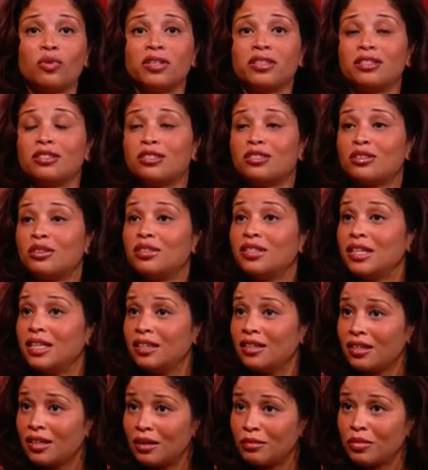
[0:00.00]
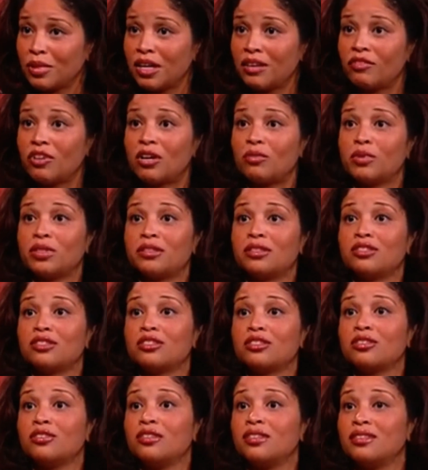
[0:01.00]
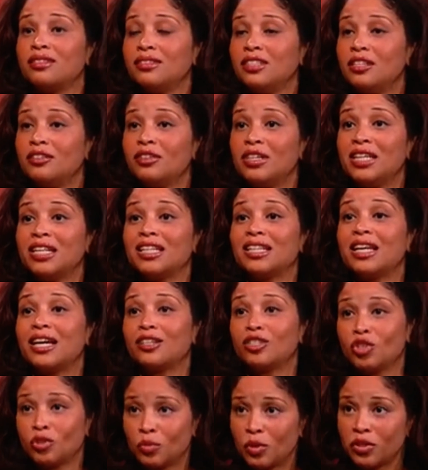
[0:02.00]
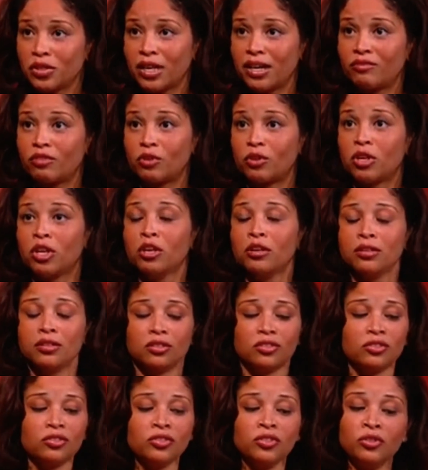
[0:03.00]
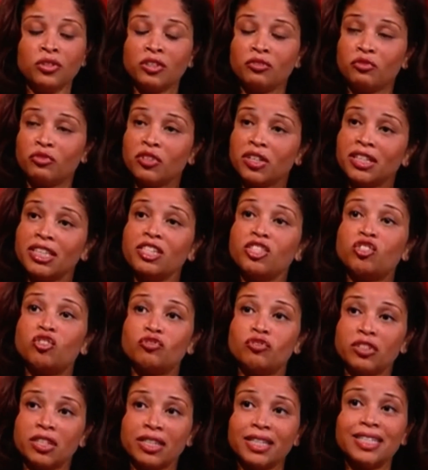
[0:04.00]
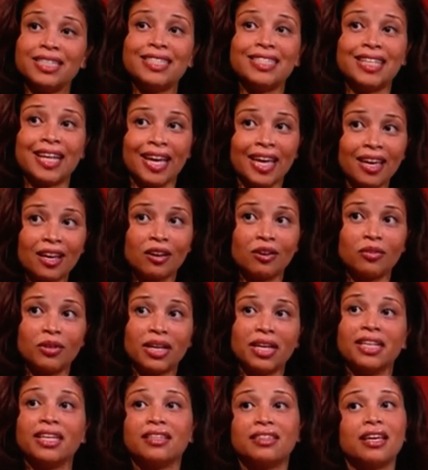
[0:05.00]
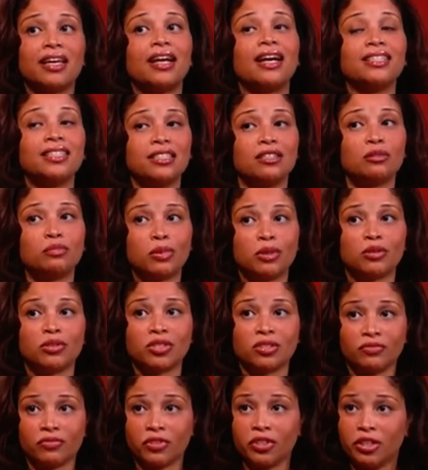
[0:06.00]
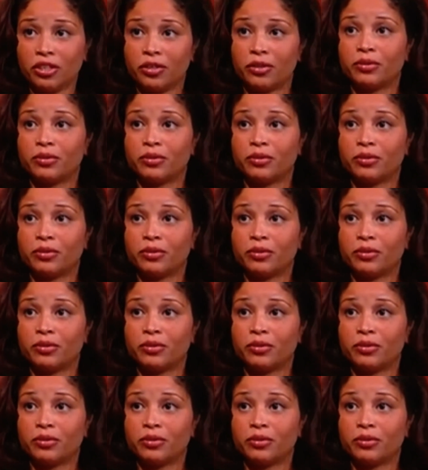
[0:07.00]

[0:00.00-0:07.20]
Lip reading: this certain income level, I want this certain, intellectual level. You can really drill it down and get that ideal person for you.